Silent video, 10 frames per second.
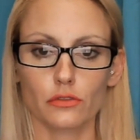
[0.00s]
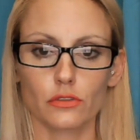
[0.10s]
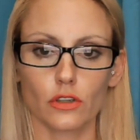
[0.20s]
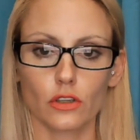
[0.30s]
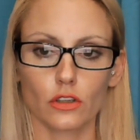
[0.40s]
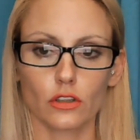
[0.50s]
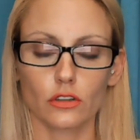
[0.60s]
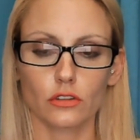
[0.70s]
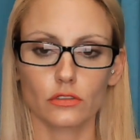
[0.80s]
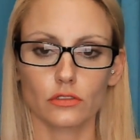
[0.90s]
are
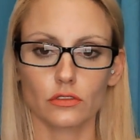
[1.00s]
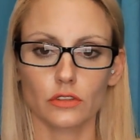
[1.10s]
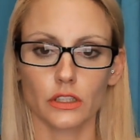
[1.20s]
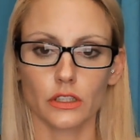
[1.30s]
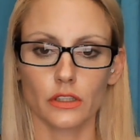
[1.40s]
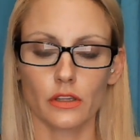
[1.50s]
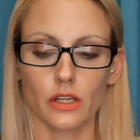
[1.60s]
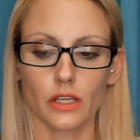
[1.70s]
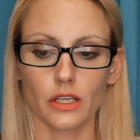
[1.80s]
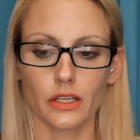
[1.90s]
in
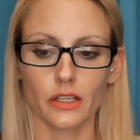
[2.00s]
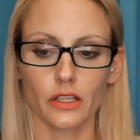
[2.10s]
the